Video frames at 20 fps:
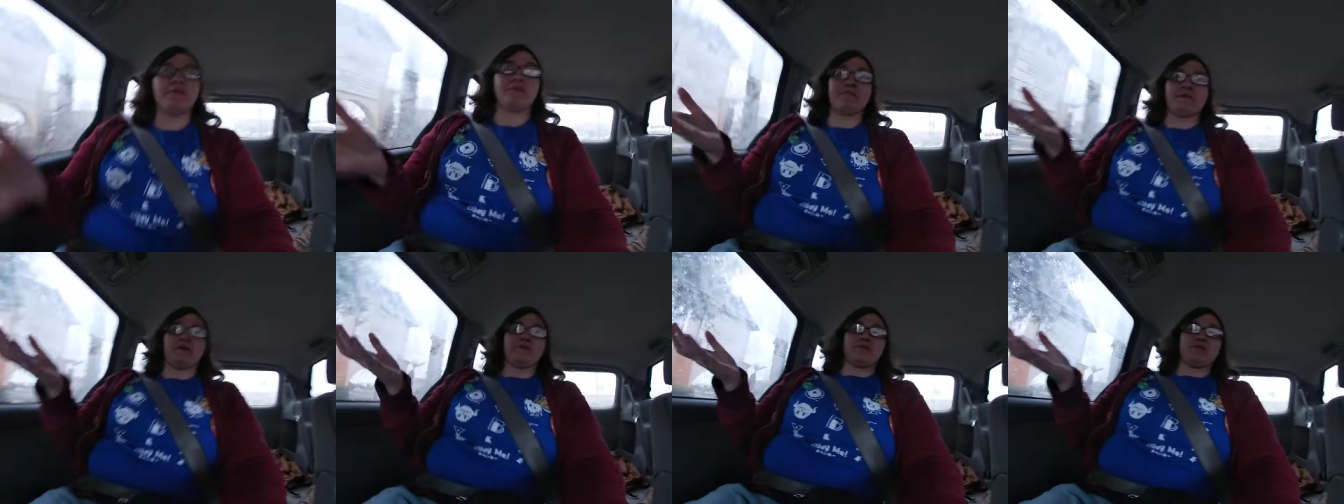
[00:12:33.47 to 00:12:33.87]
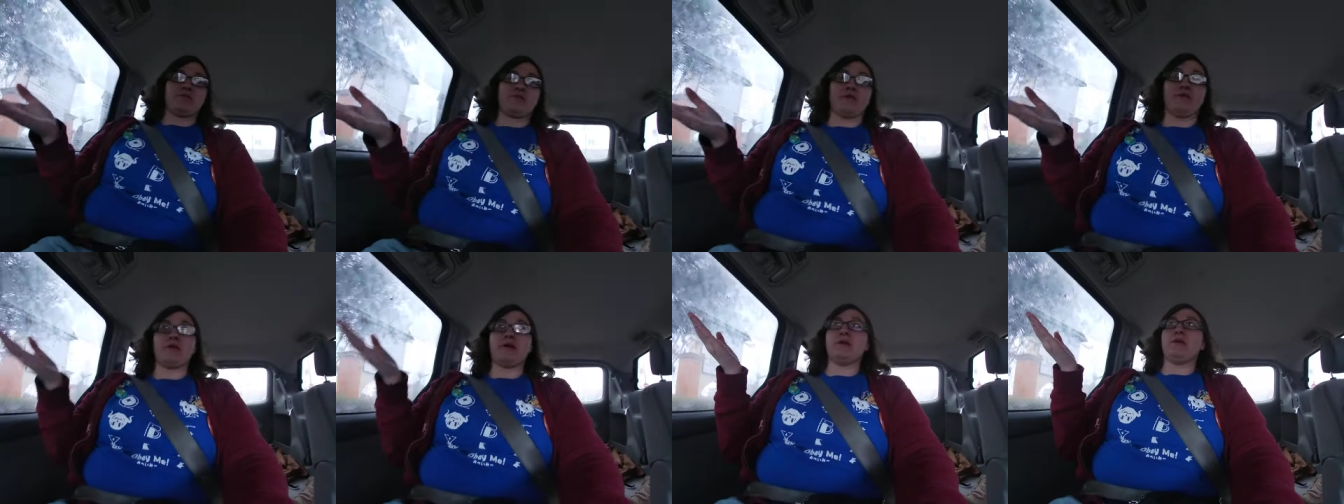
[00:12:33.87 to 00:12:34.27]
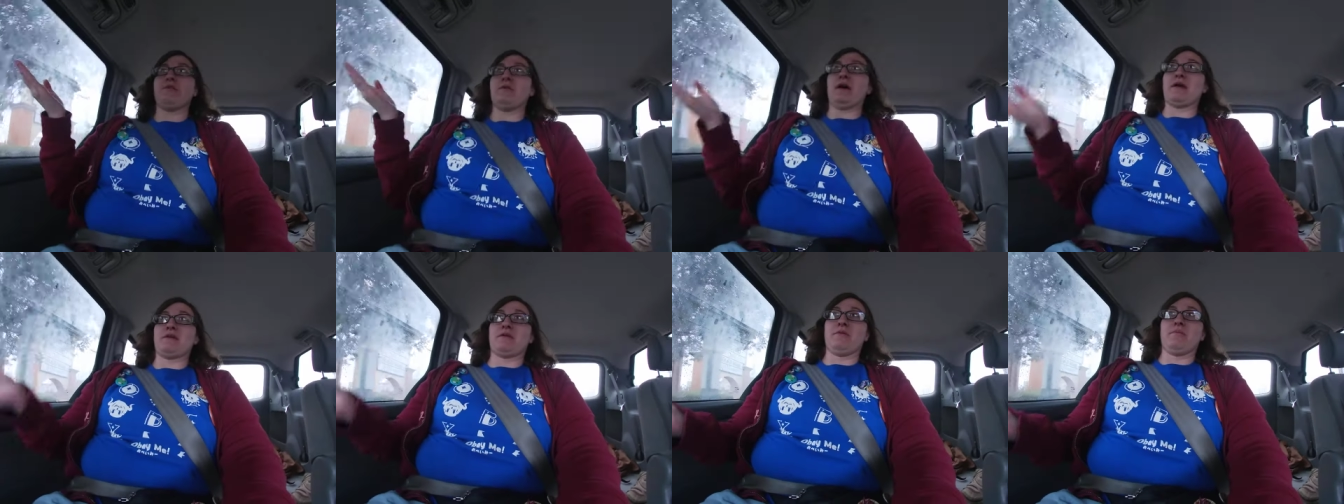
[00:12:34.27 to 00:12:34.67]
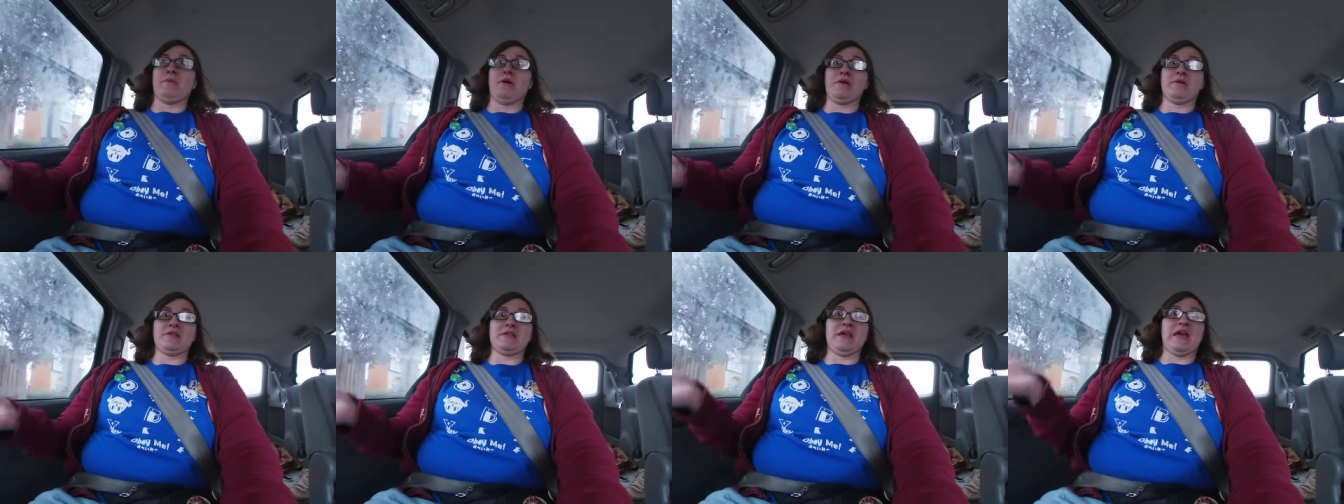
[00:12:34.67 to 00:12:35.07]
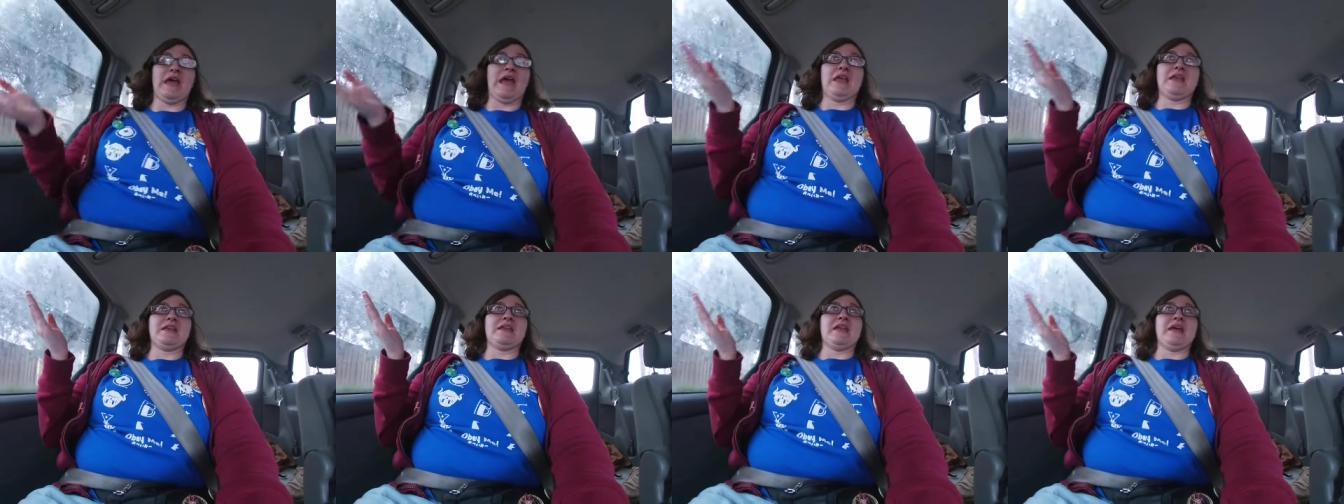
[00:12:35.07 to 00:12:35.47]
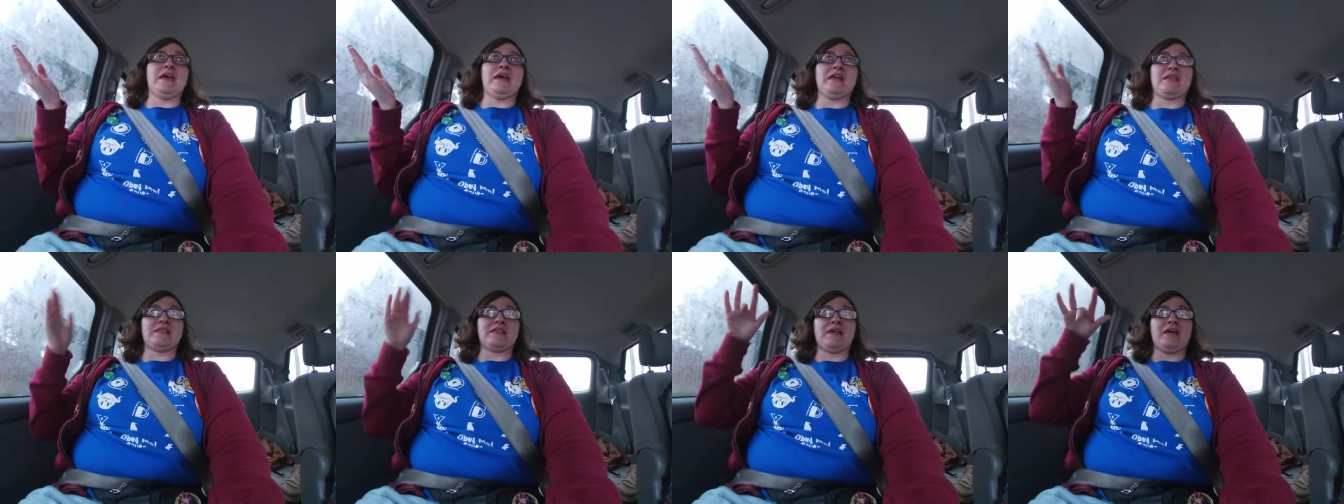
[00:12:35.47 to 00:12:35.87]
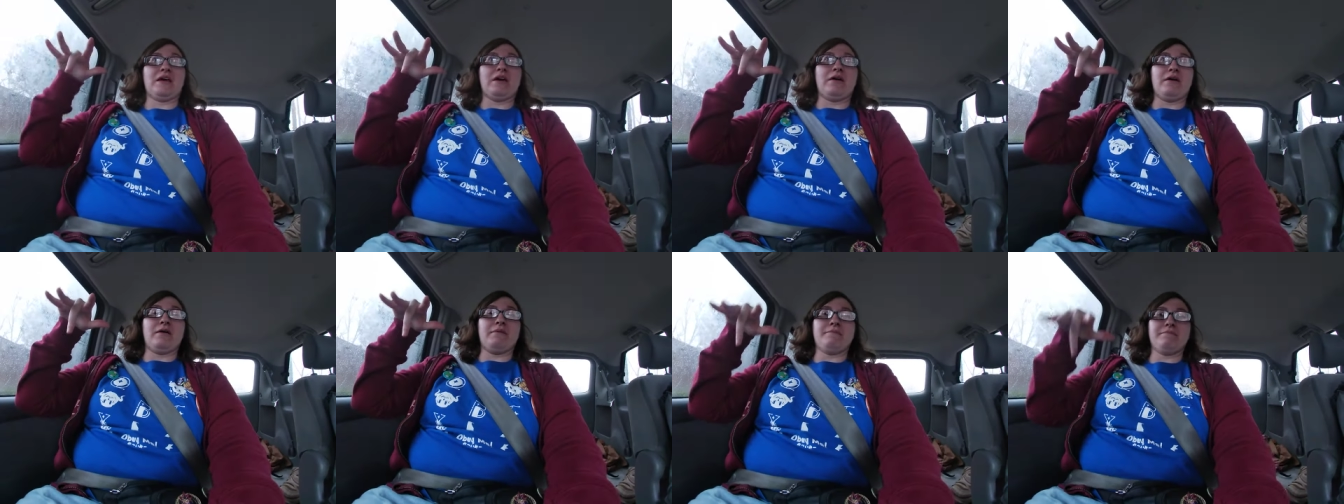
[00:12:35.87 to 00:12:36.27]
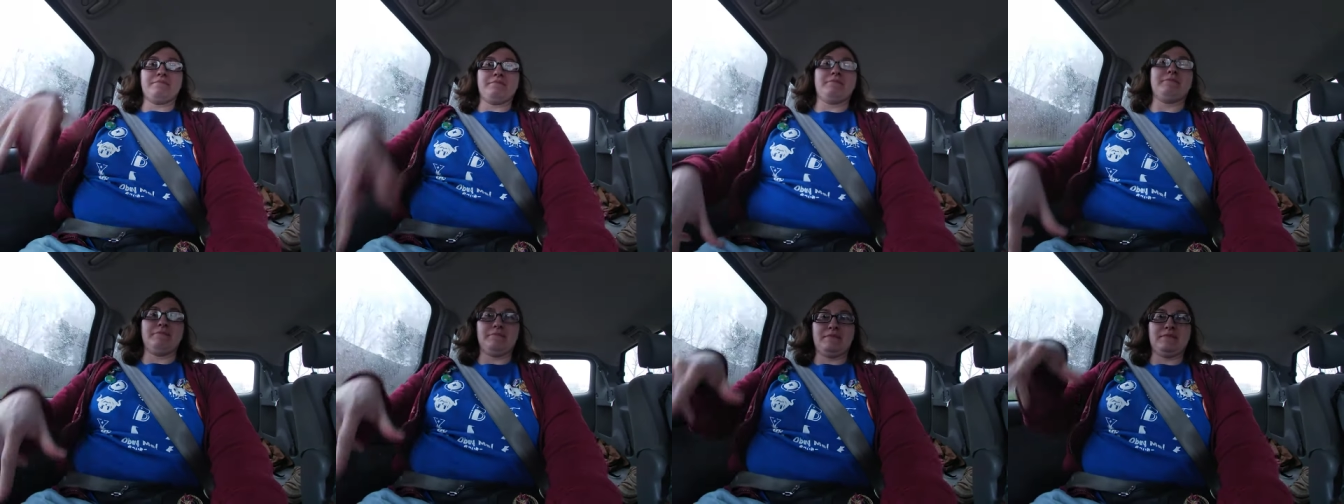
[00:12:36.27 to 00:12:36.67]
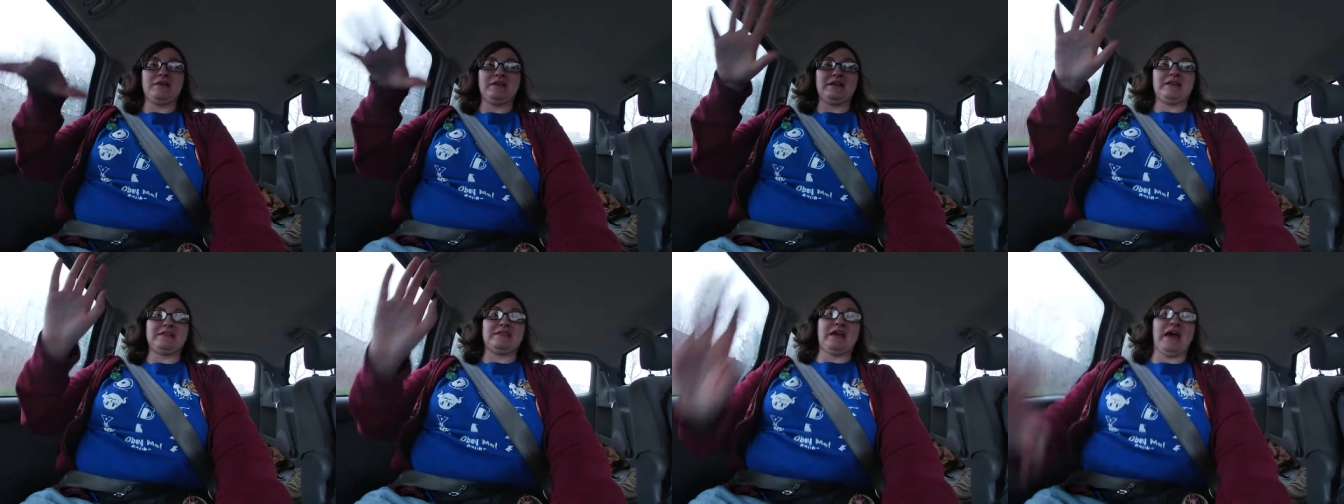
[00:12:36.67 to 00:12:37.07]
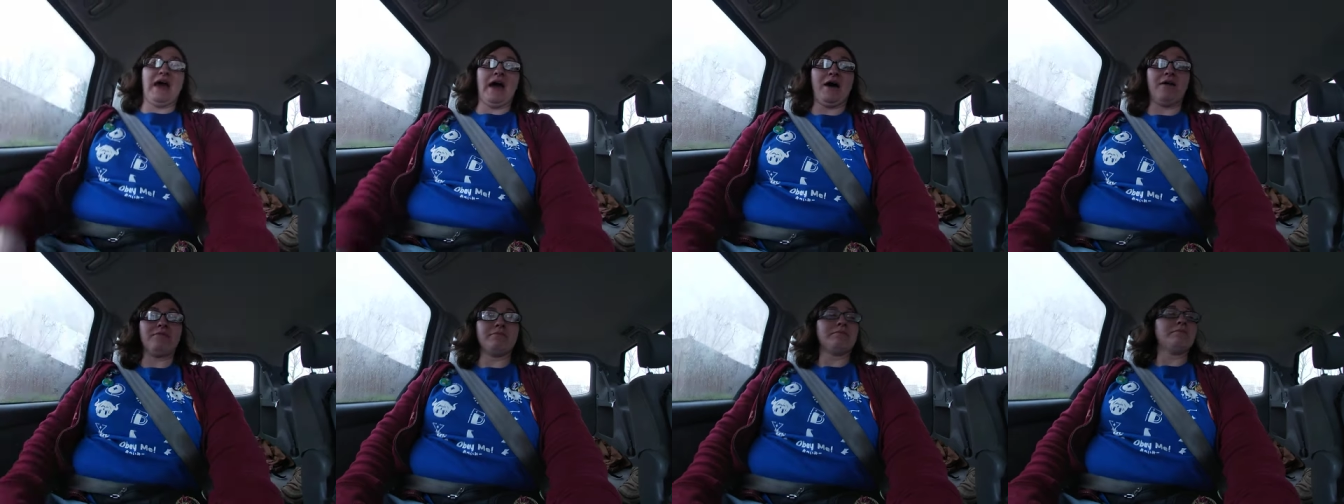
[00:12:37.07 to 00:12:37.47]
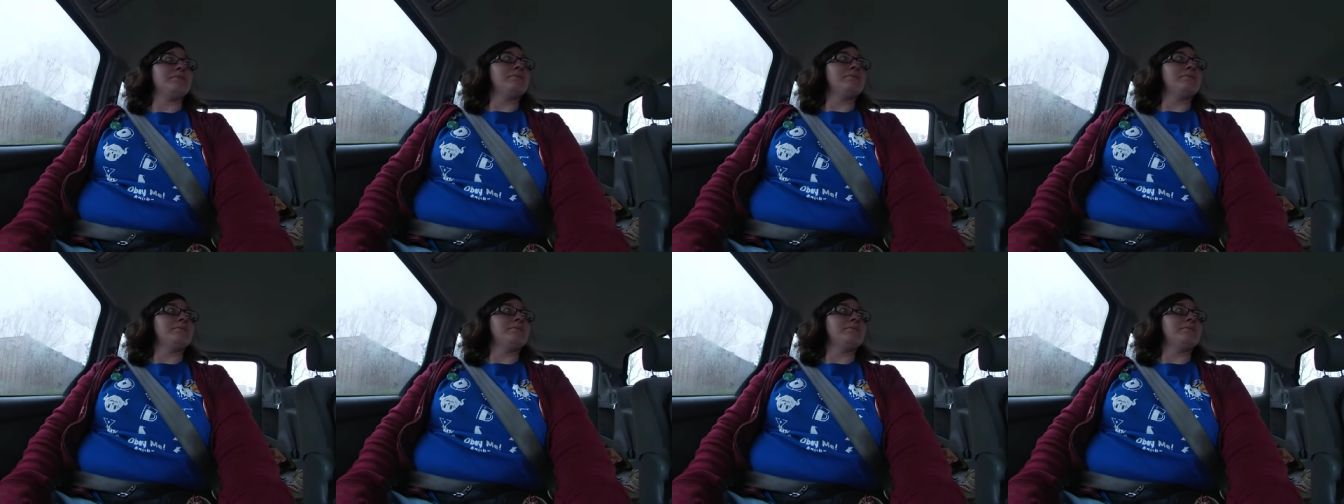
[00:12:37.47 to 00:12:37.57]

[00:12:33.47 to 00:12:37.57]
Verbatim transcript: your favorite story you like the most in this town.